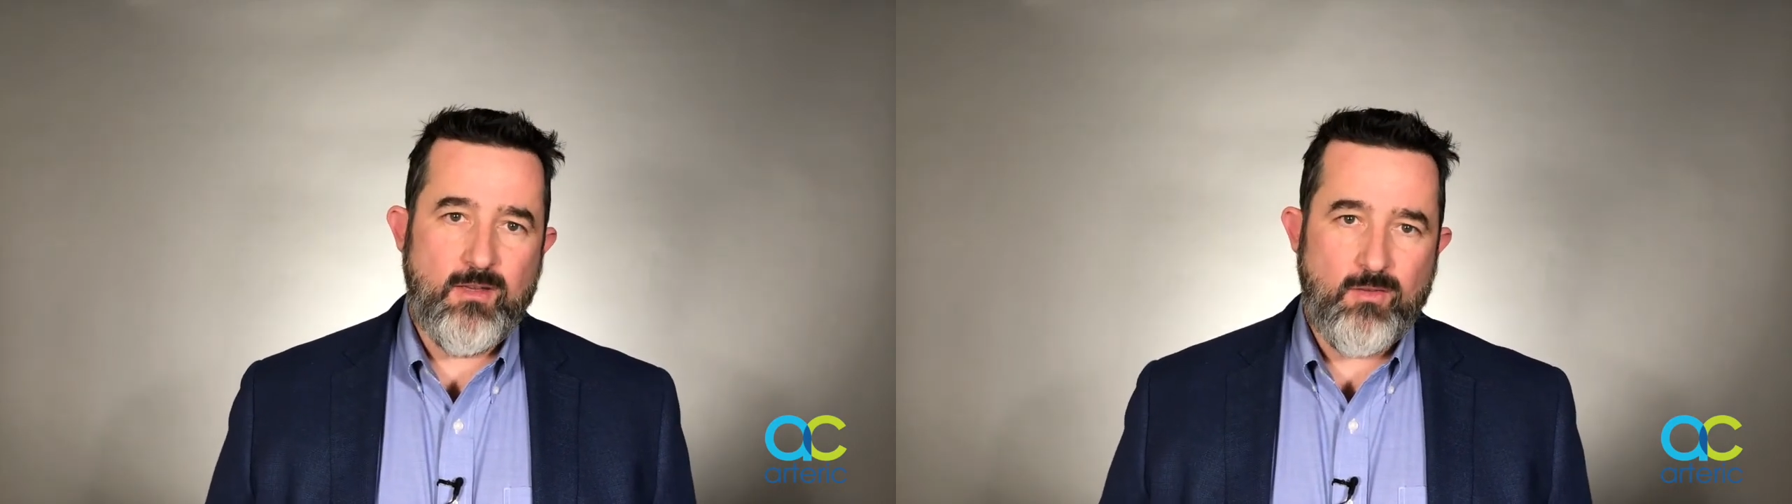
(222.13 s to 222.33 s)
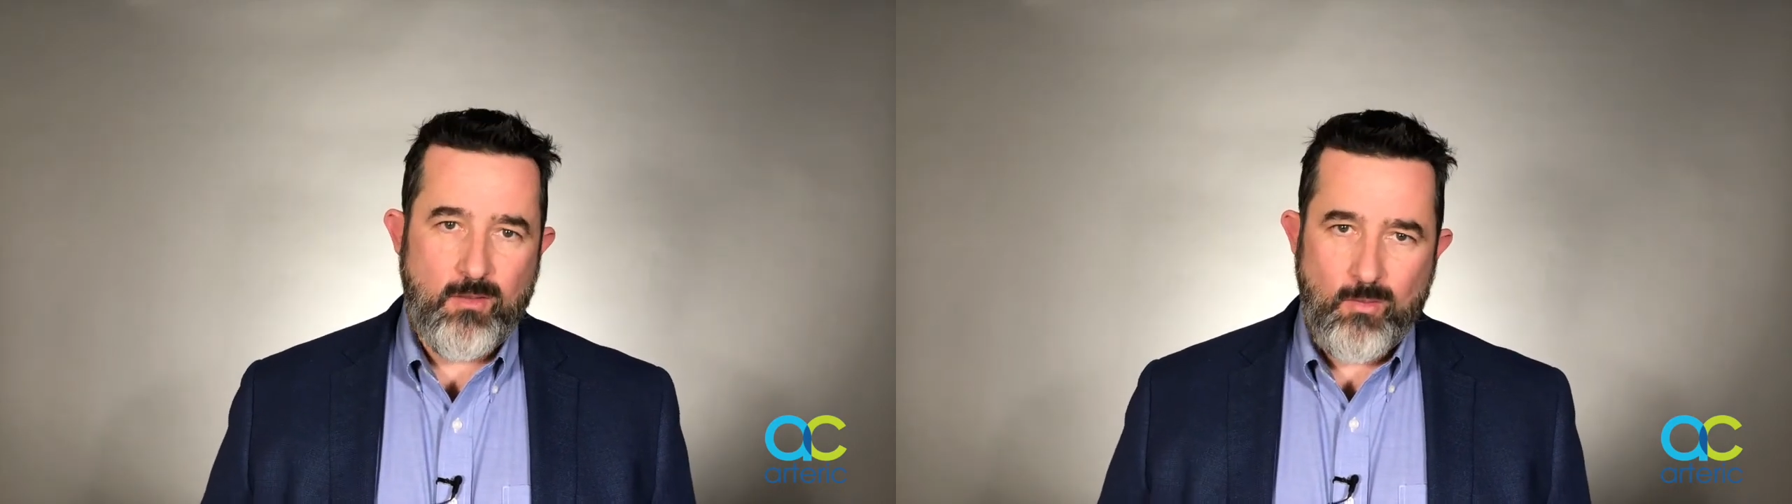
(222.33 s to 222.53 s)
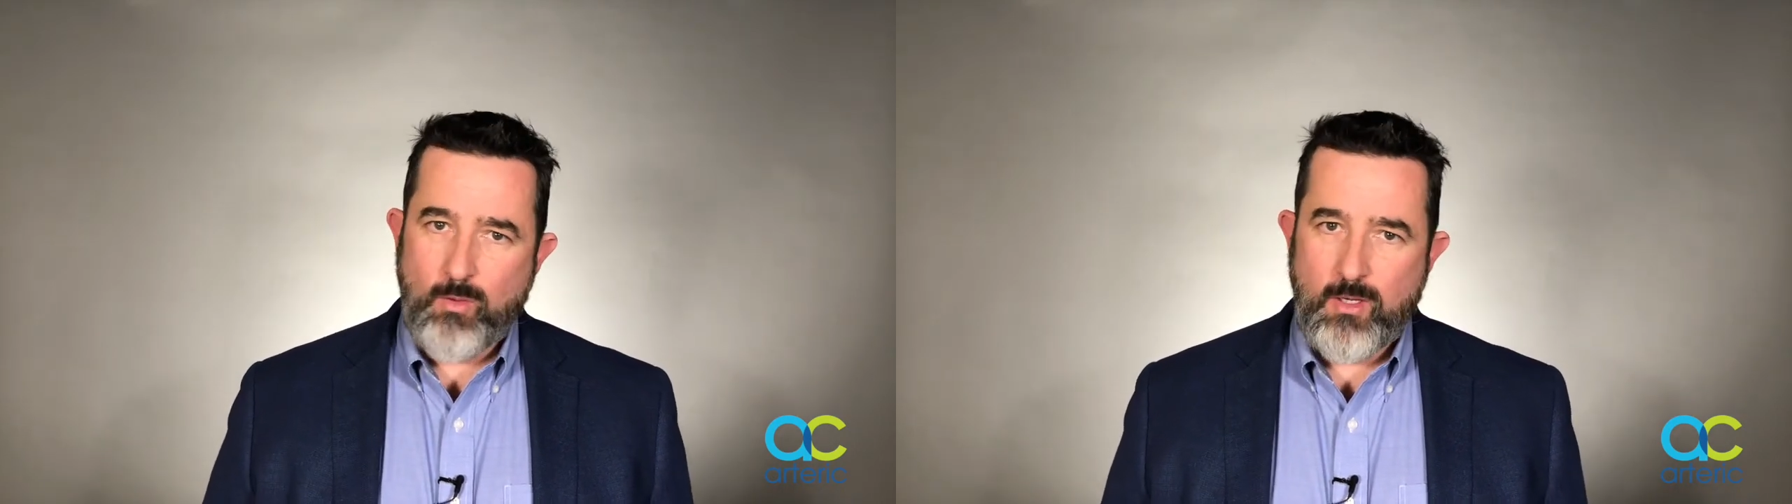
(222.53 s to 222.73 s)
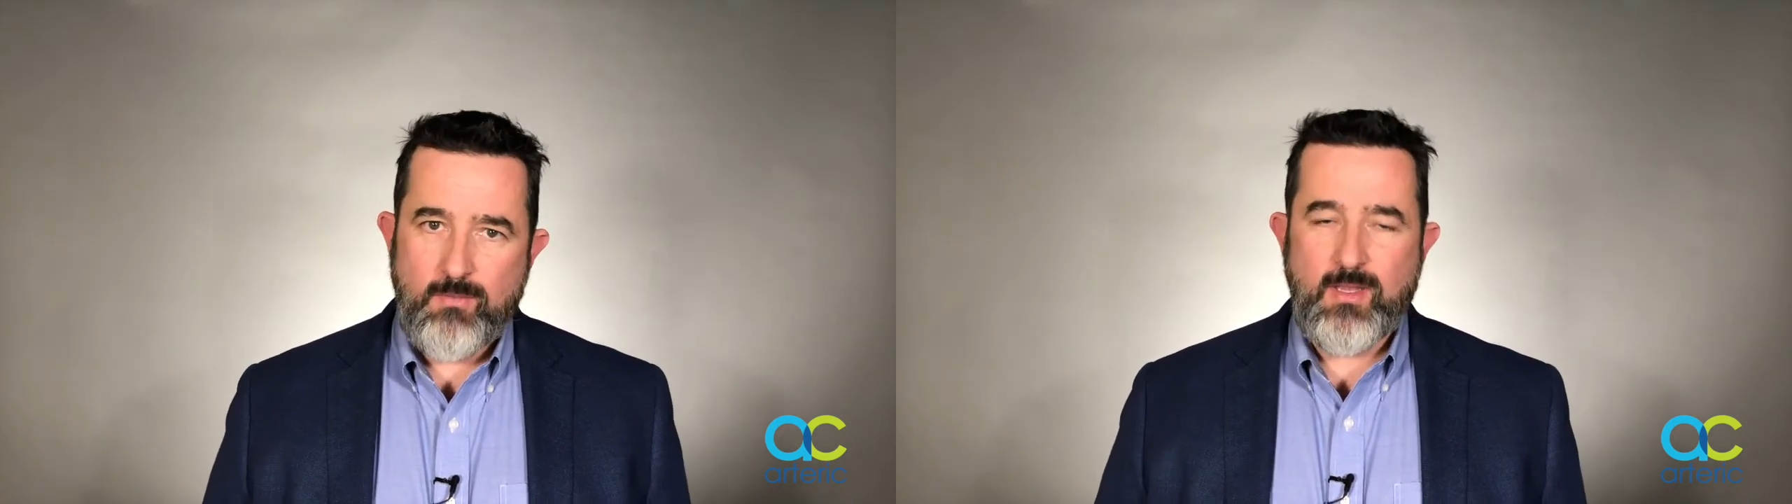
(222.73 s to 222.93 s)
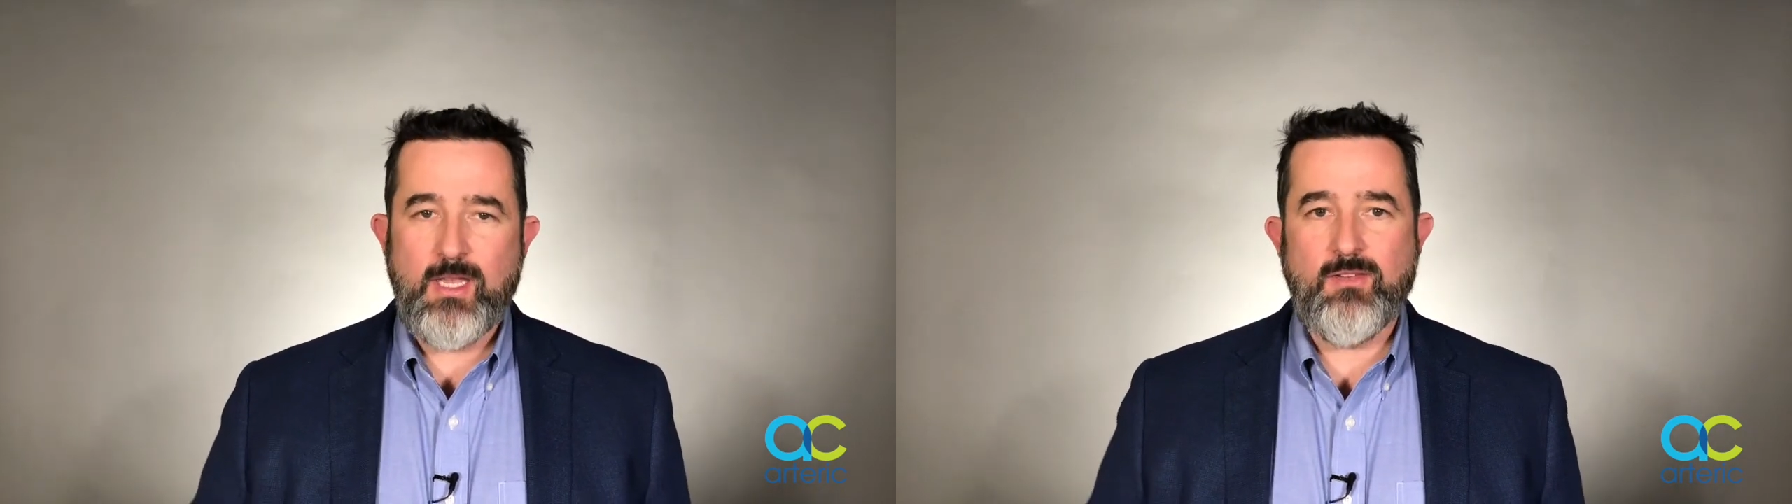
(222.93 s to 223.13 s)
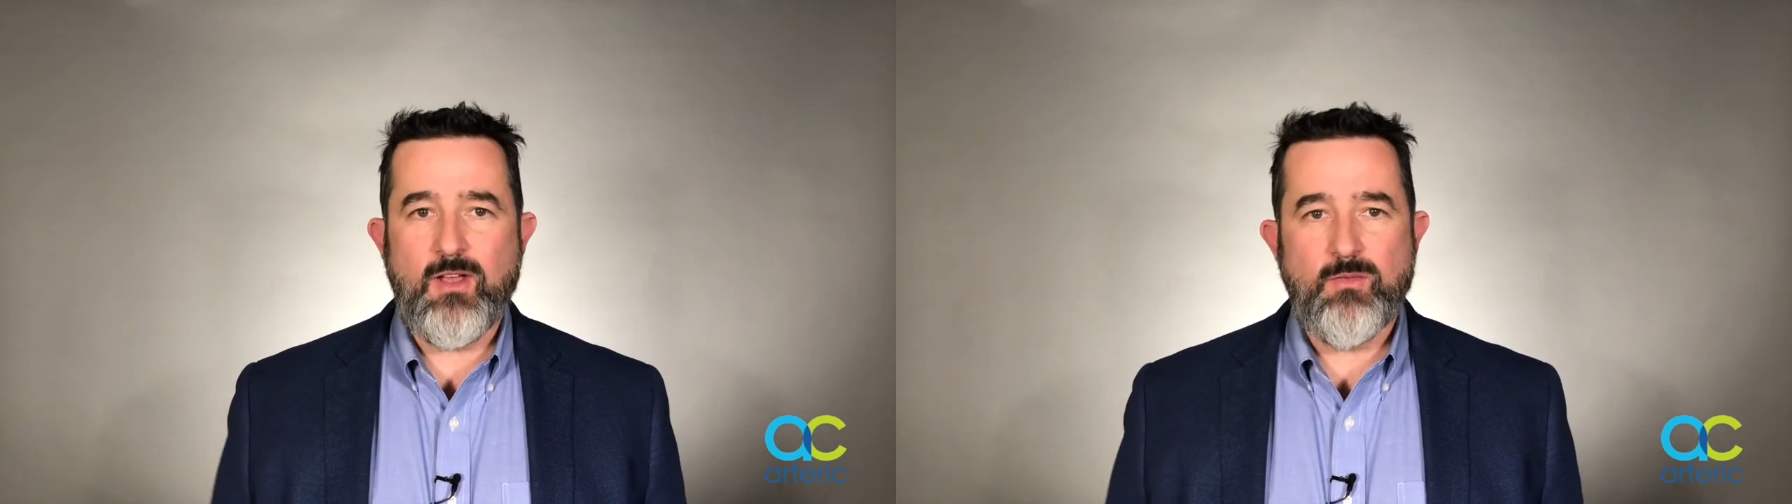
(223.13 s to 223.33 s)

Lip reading: is authoritative and gets out